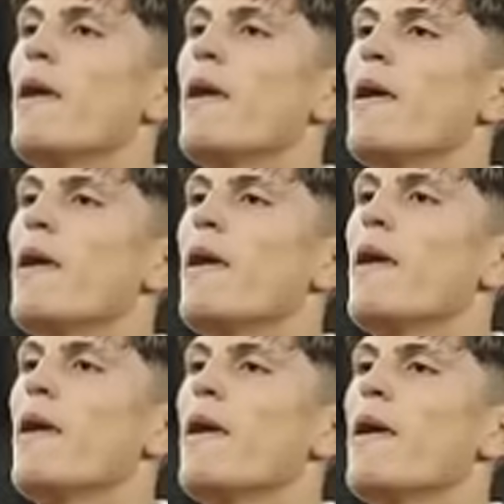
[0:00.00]

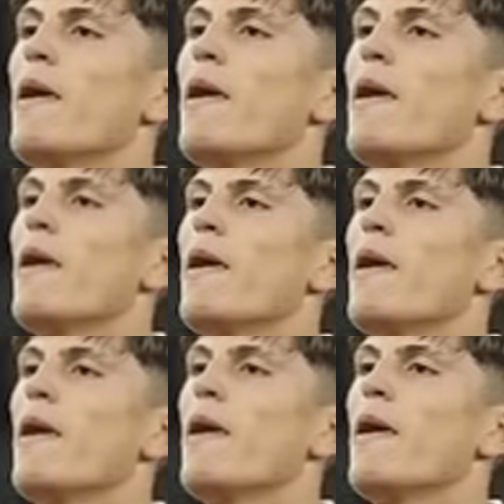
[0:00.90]

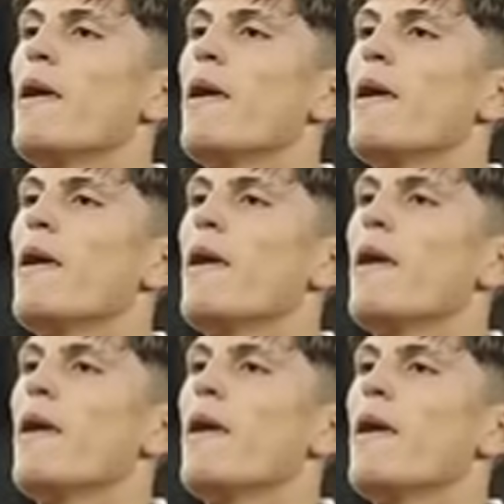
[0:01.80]

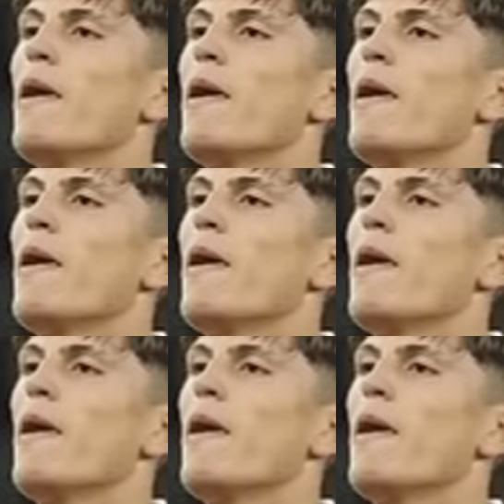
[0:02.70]
[no speech]